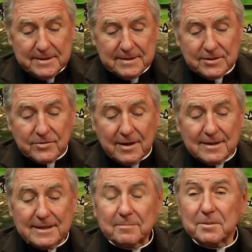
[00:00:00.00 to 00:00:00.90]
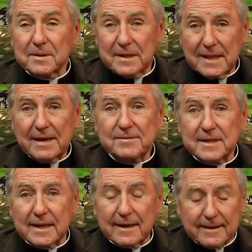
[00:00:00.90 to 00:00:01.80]
and struggling to pull their lives
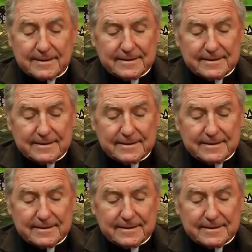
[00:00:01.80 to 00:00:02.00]
together.